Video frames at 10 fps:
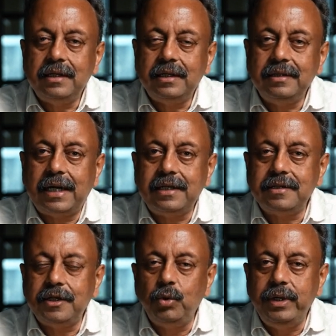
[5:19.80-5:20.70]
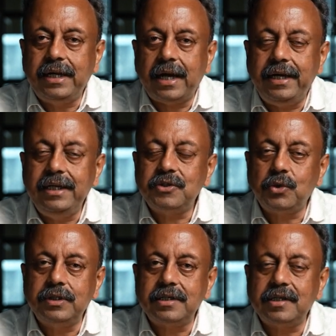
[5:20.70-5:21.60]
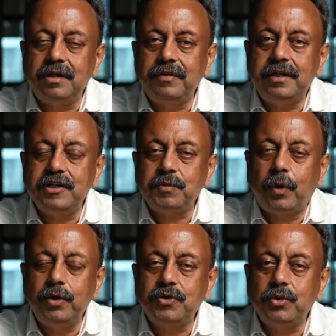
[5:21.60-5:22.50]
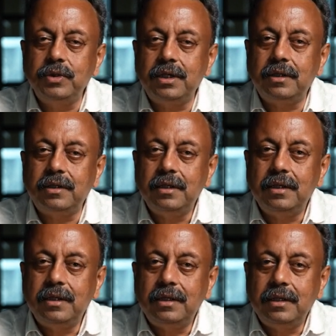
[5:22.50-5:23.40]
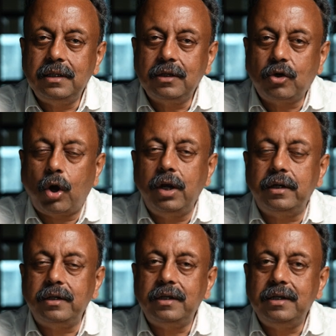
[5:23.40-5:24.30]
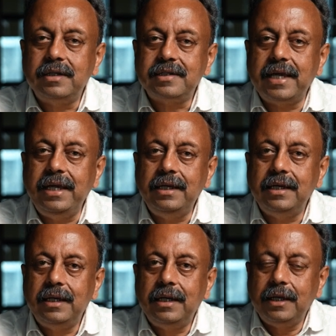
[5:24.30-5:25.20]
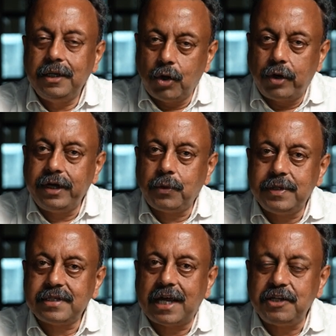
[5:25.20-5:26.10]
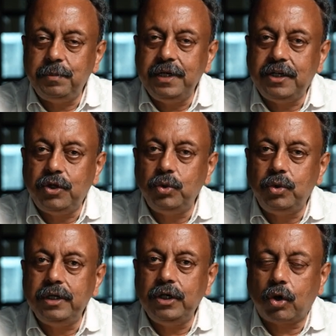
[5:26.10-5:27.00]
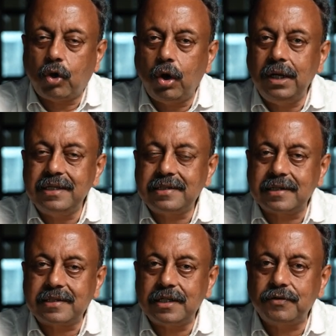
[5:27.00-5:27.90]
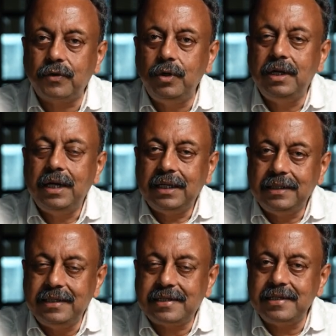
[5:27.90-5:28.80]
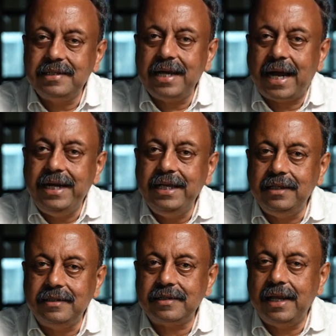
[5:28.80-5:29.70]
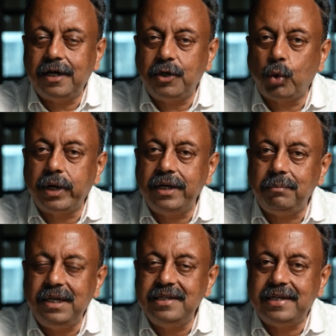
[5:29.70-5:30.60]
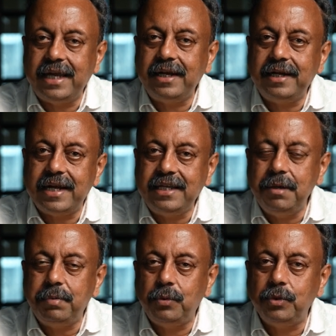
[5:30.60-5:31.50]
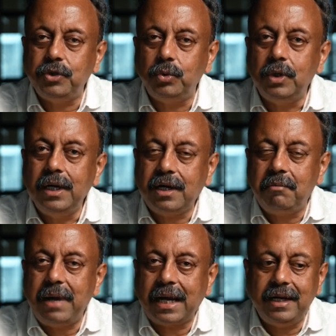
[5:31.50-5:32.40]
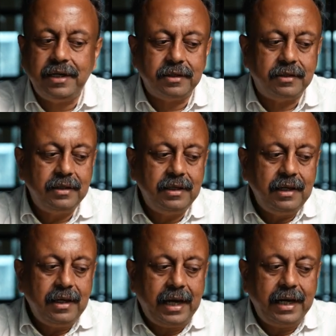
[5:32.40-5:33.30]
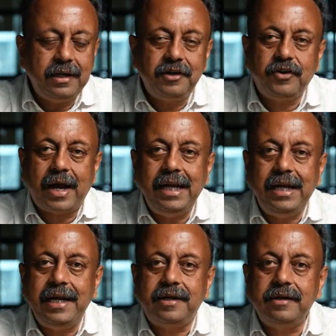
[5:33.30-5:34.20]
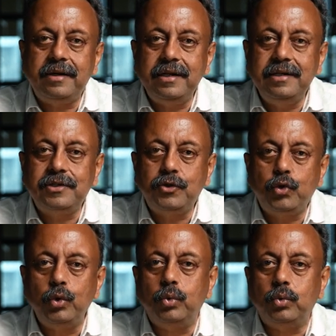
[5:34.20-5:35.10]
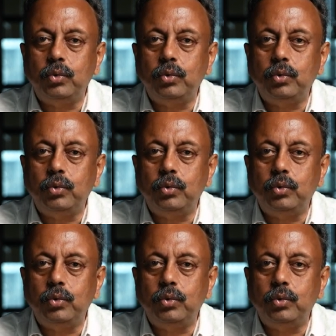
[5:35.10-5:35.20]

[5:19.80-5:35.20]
That is a unique ID. So the server responds to the caller saying, your request has been queued, your call is successful, this is the ID, this is like a token, please take it and keep it with you, come back later. And try later is true.